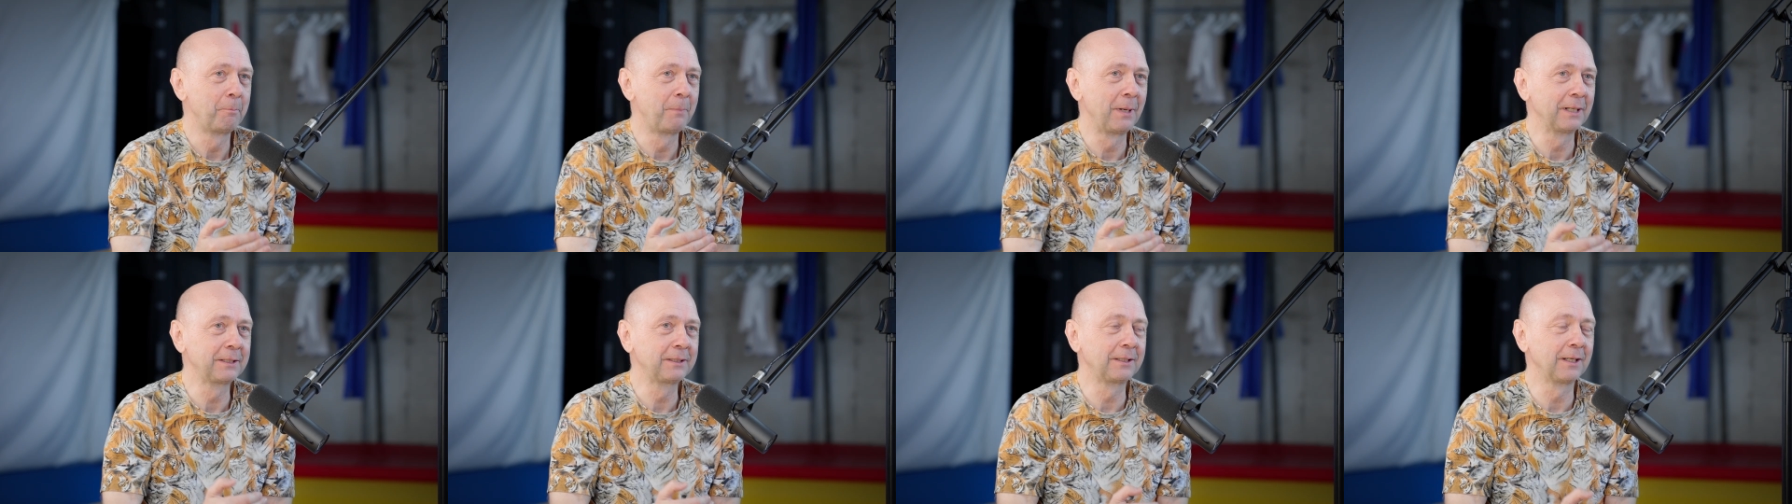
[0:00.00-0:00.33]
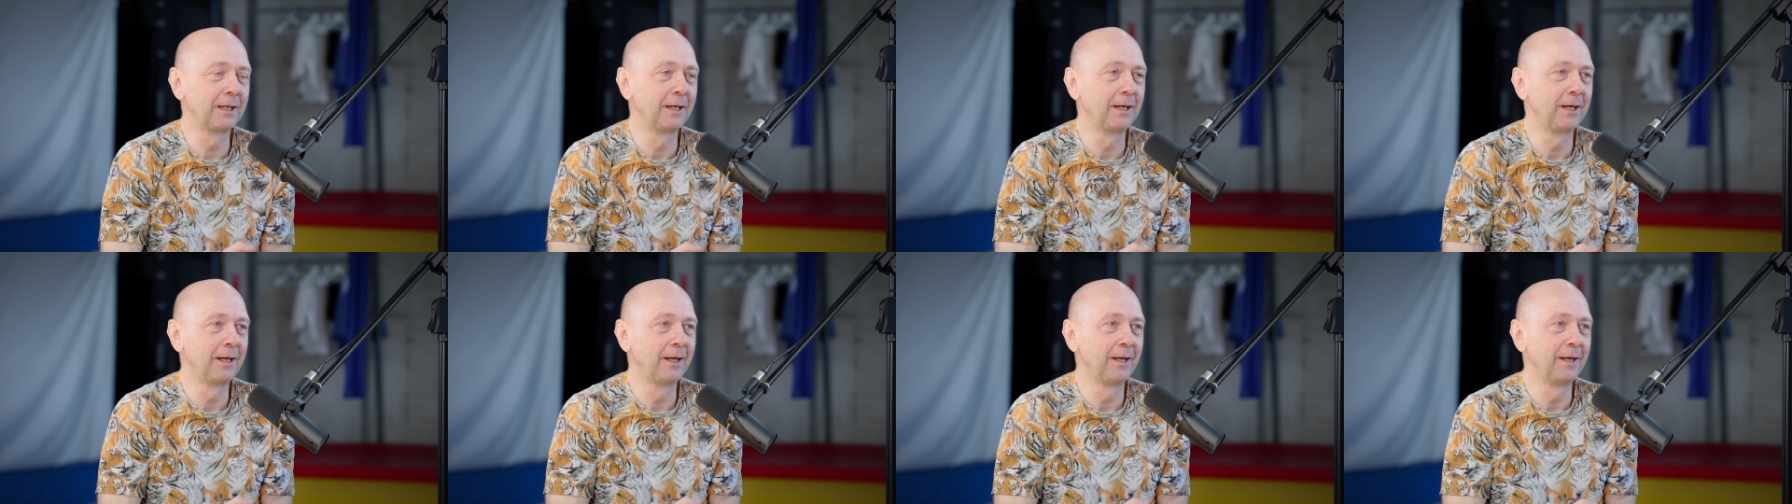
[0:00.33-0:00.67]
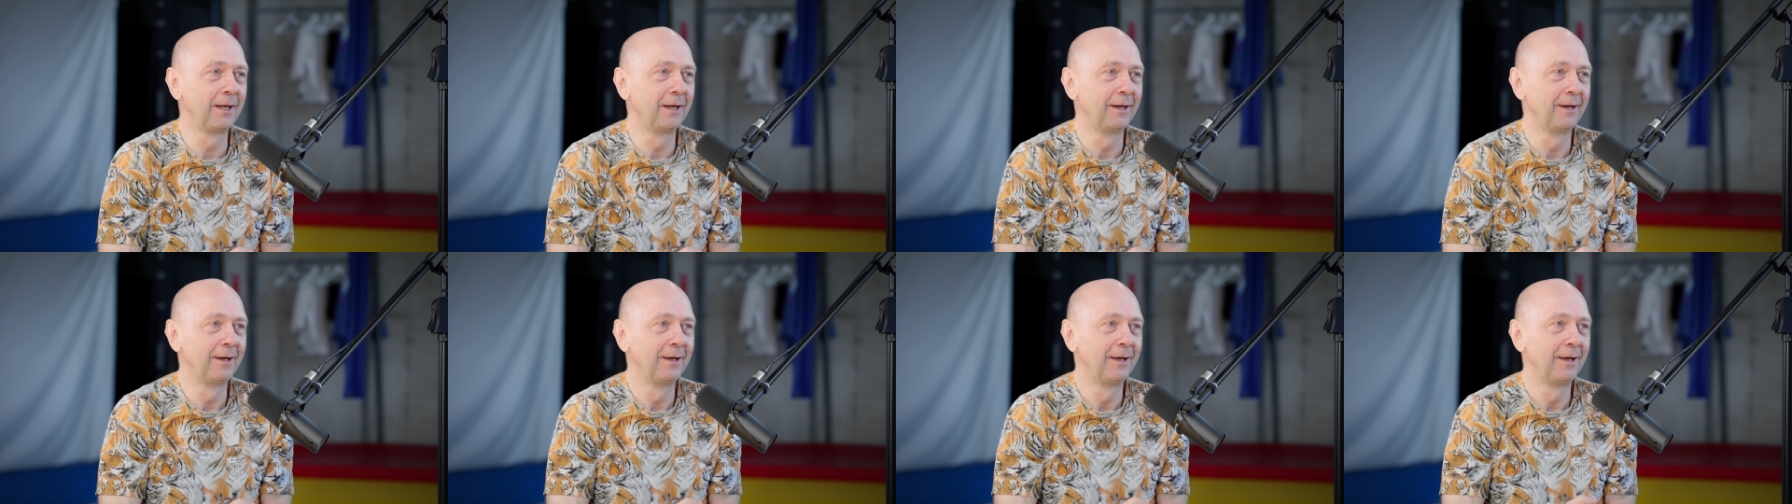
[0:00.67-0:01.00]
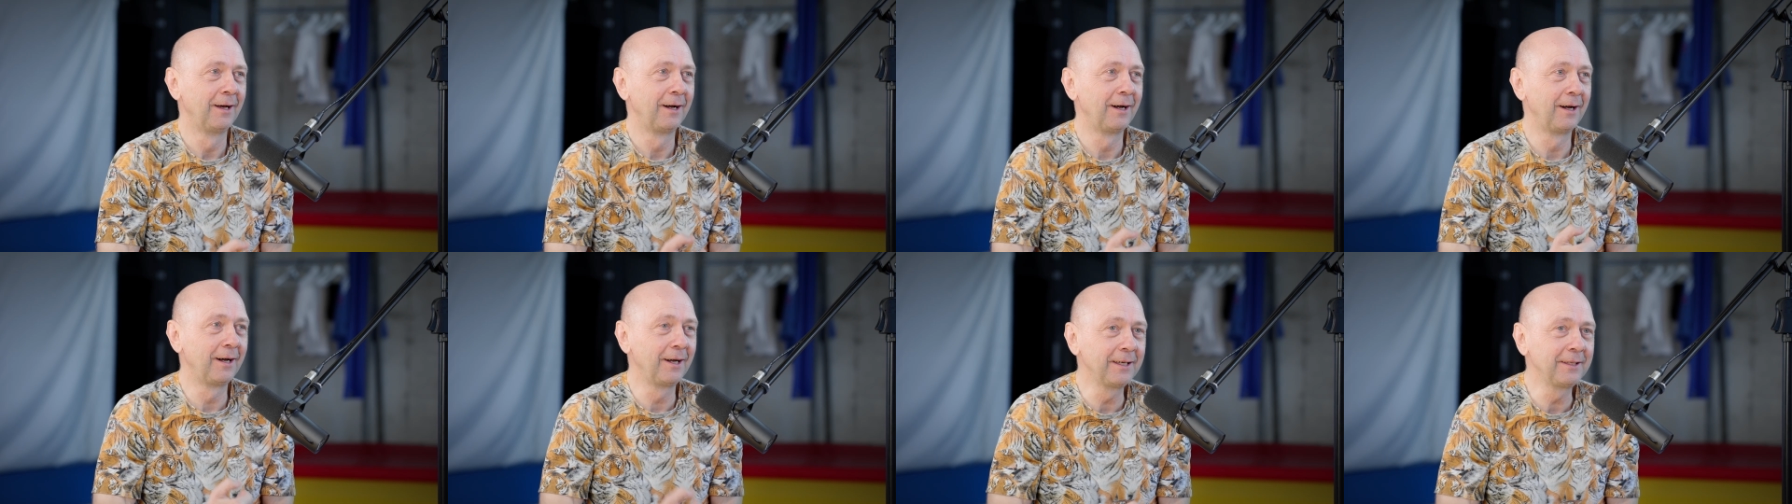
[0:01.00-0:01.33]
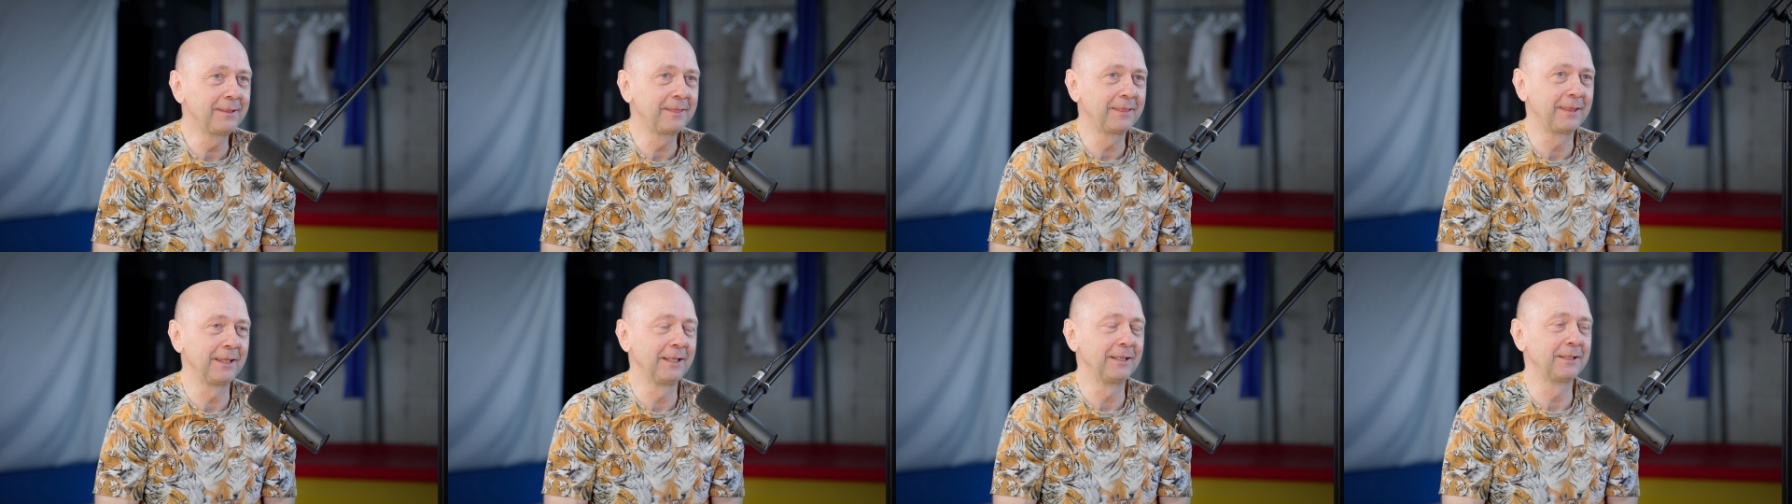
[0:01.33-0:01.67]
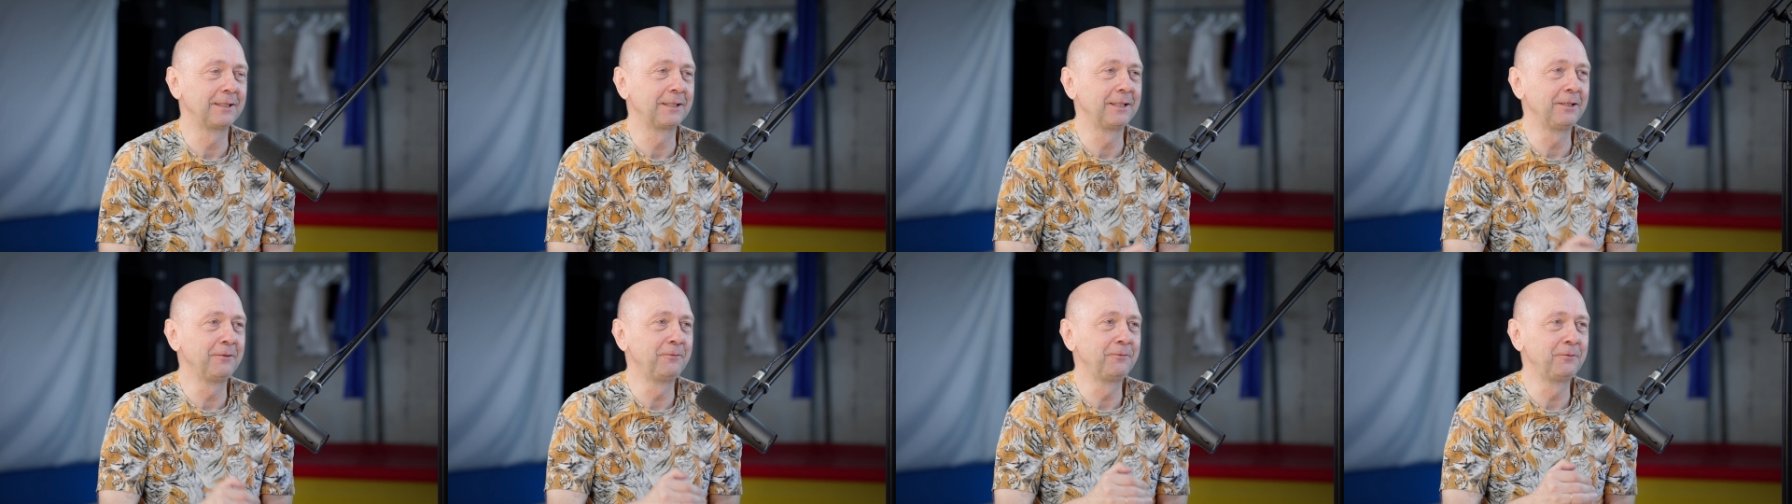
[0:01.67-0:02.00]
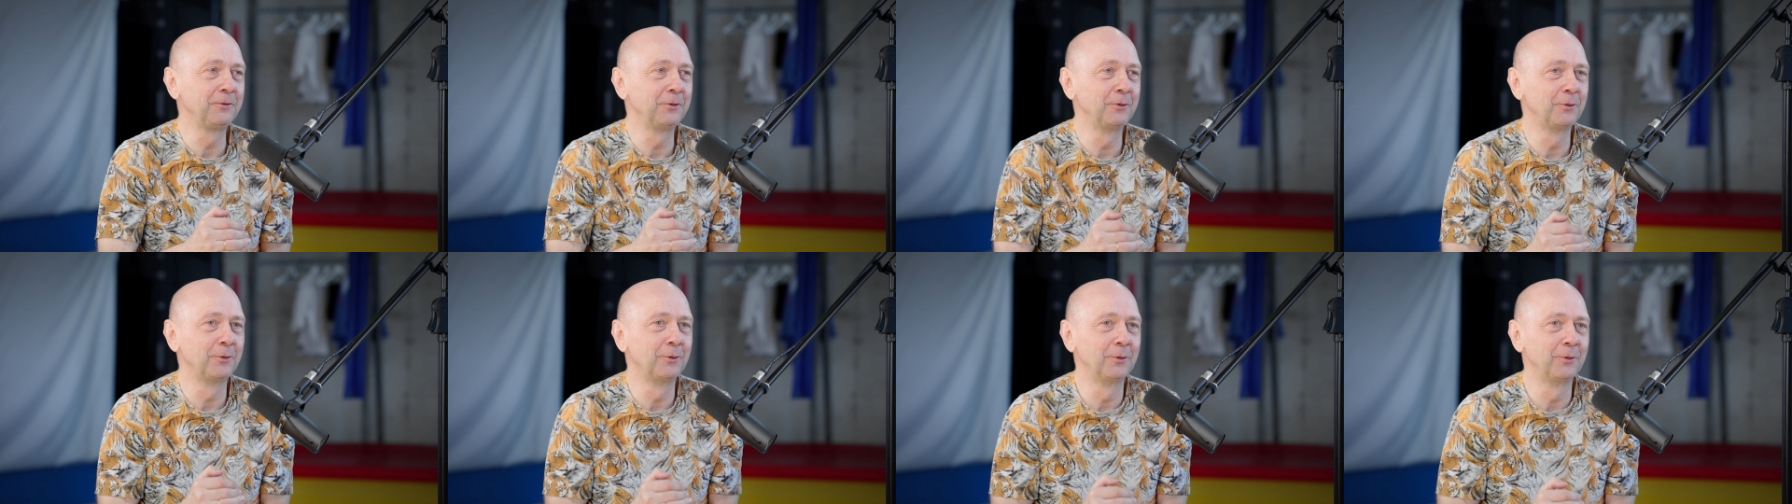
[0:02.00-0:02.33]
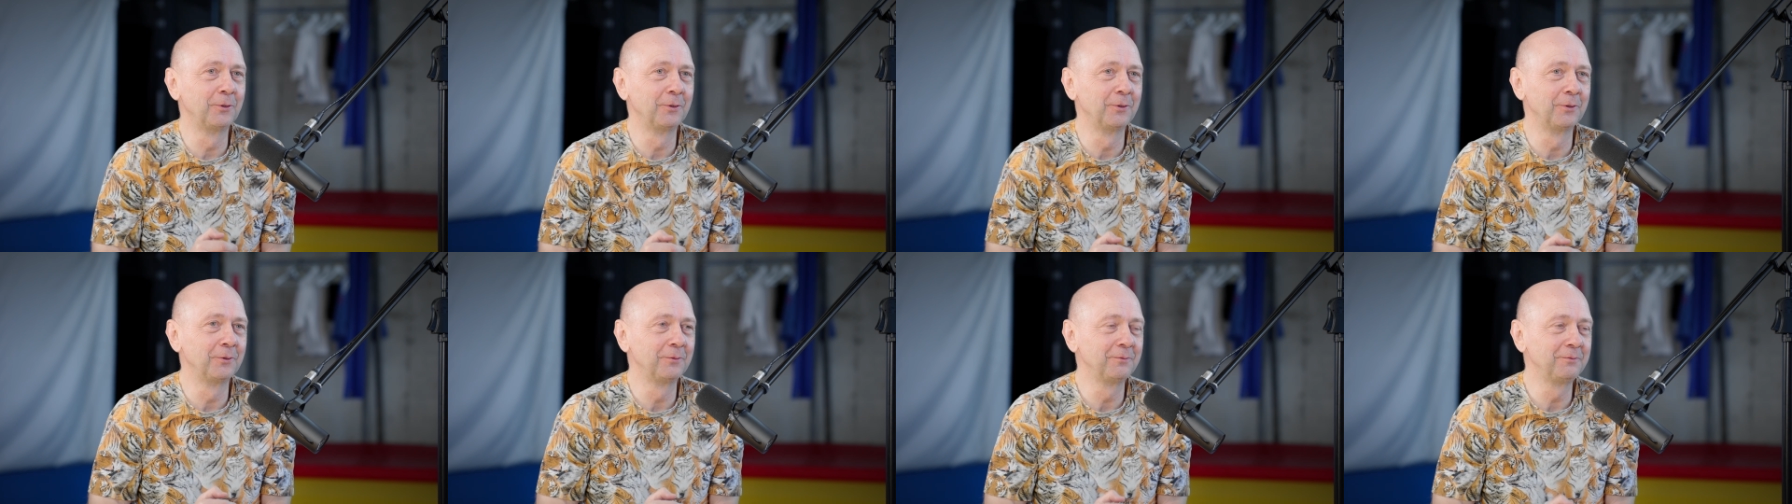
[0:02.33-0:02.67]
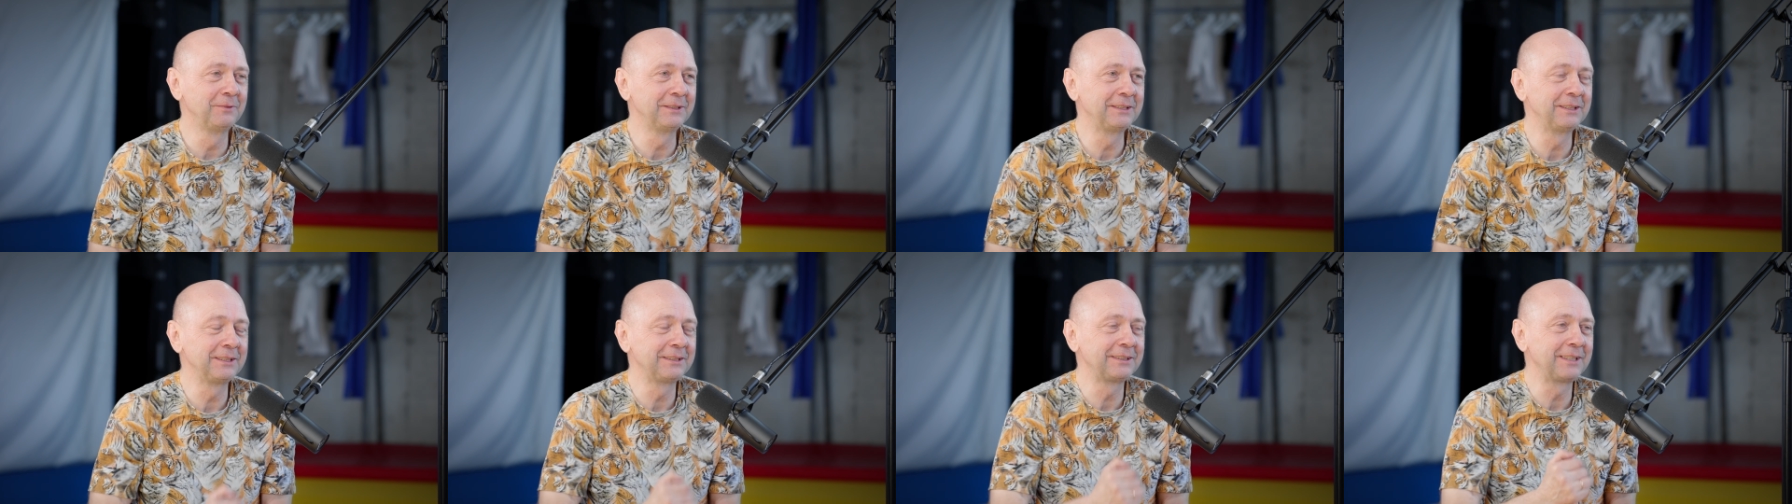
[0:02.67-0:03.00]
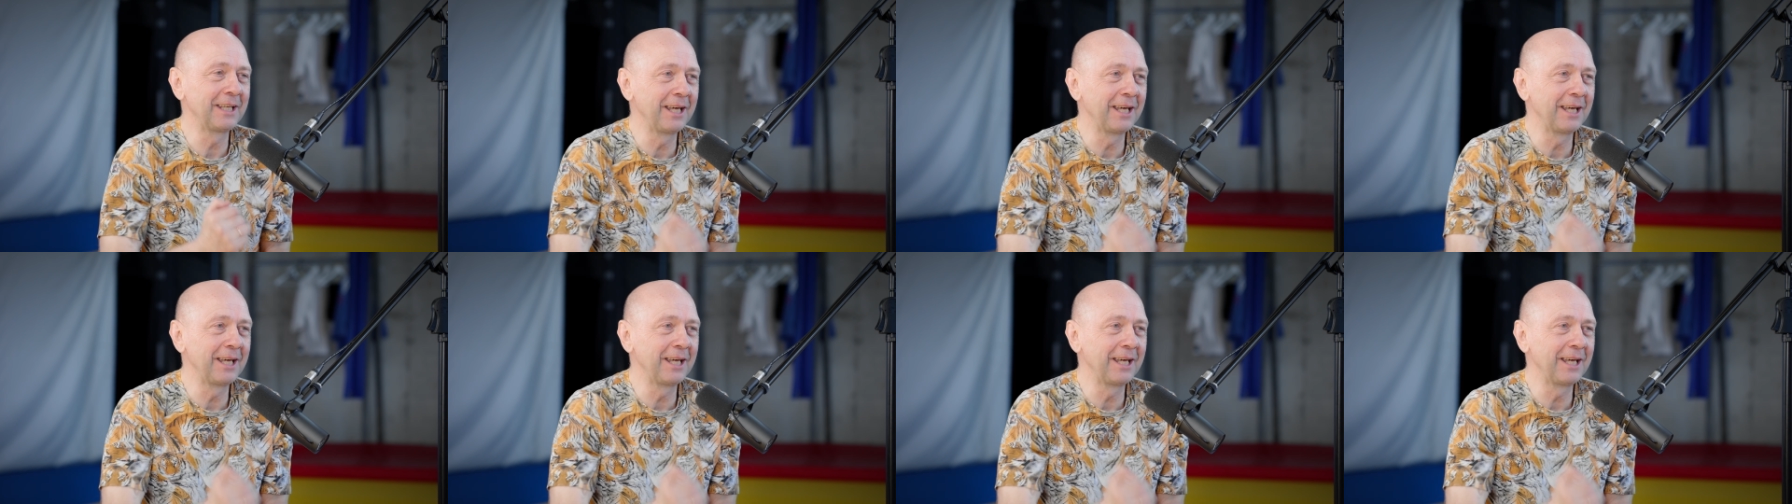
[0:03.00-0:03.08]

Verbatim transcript: But uh, I think if you visit